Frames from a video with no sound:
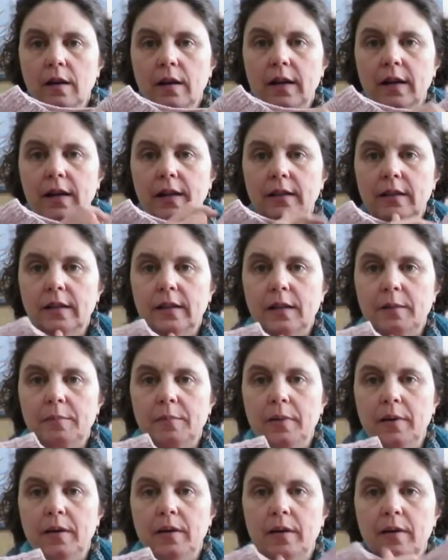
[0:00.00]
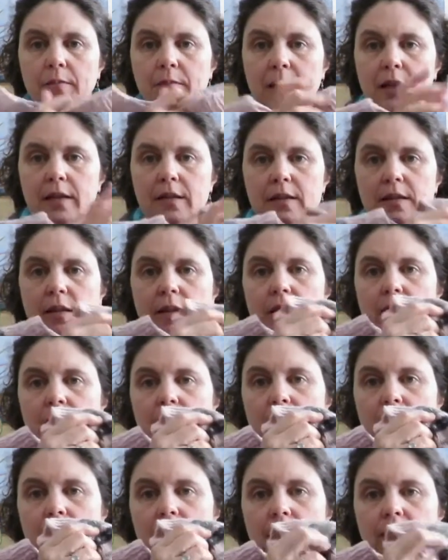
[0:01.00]
I ended up, because I had
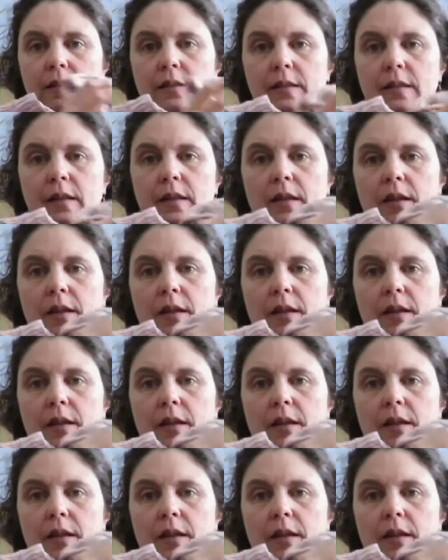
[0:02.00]
added